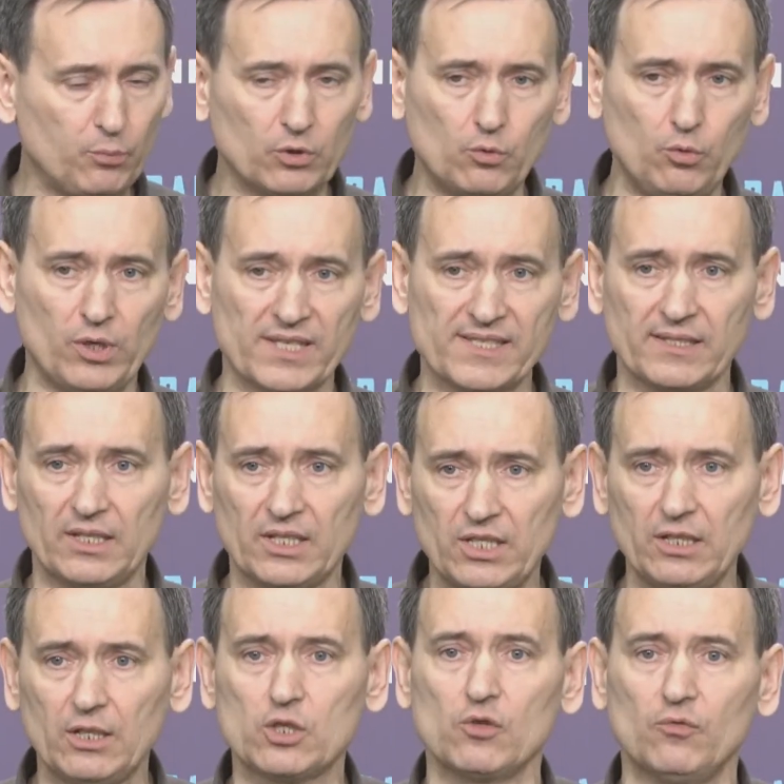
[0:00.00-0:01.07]
fulfill
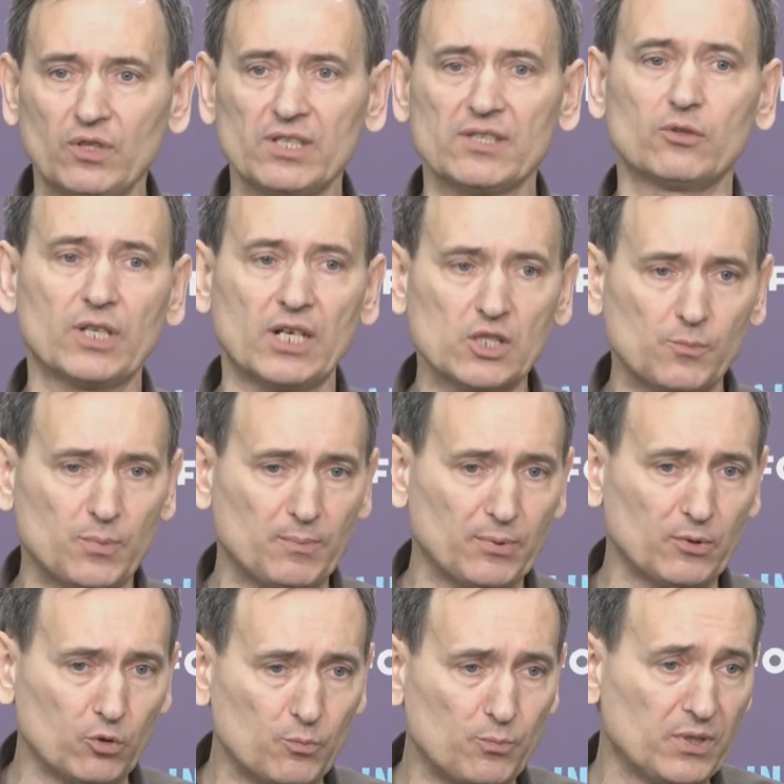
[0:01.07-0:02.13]
their duties in the territory
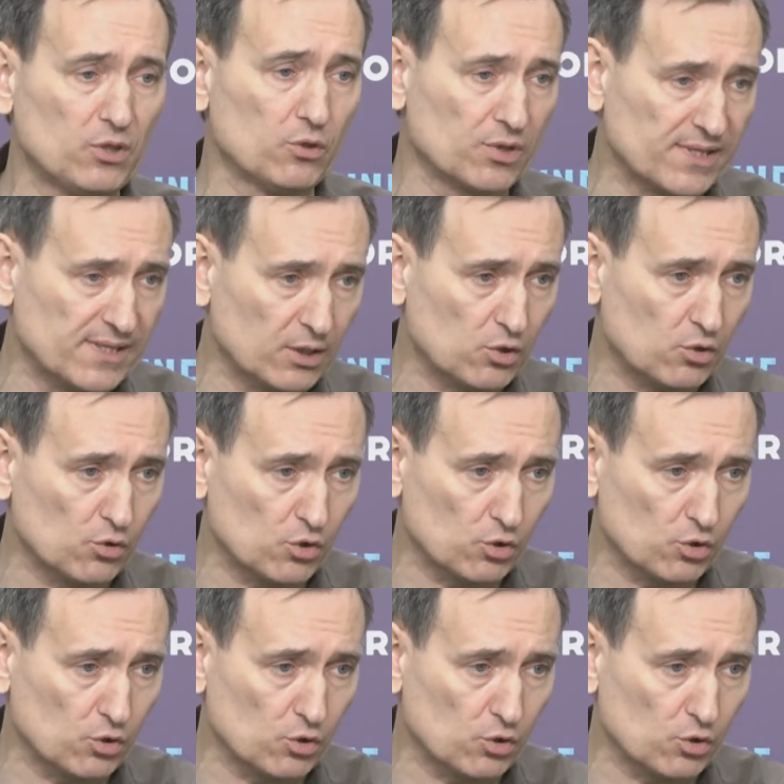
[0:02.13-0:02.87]
of Ukraine,